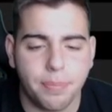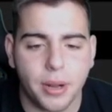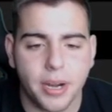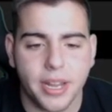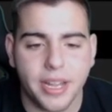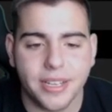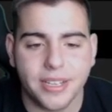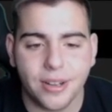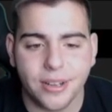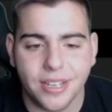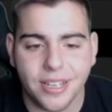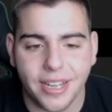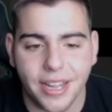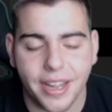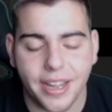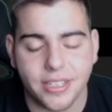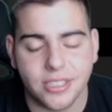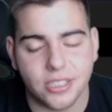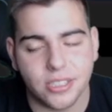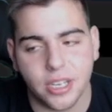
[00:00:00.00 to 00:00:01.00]
but it, it,
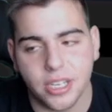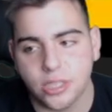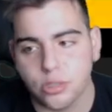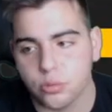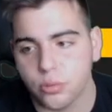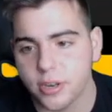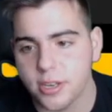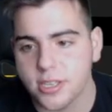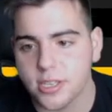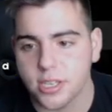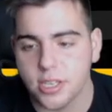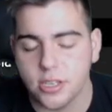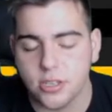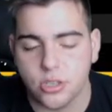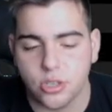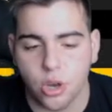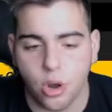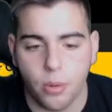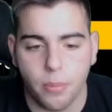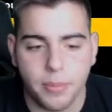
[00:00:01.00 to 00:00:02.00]
it's it's risky.
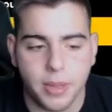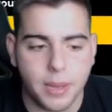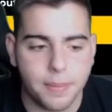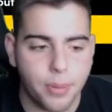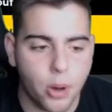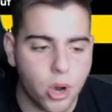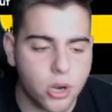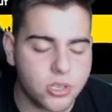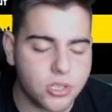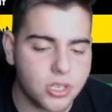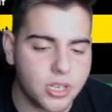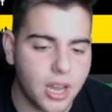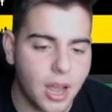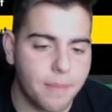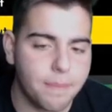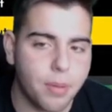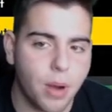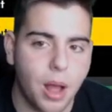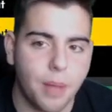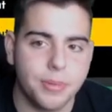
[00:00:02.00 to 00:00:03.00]
So me personally,
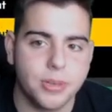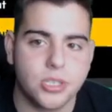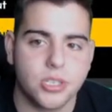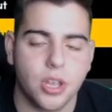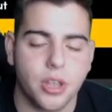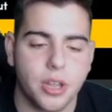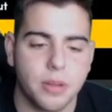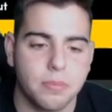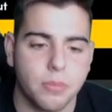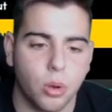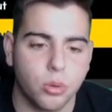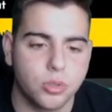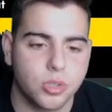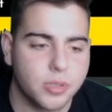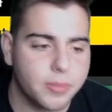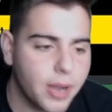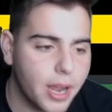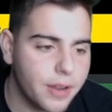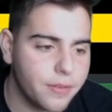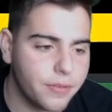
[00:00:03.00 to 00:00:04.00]
I'm probably selling most
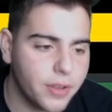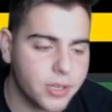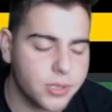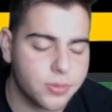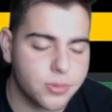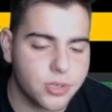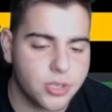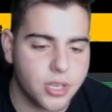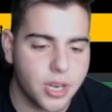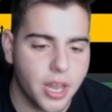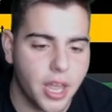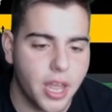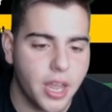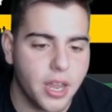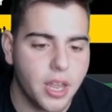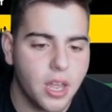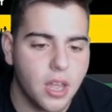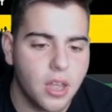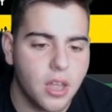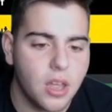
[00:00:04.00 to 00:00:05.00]
of my investments today,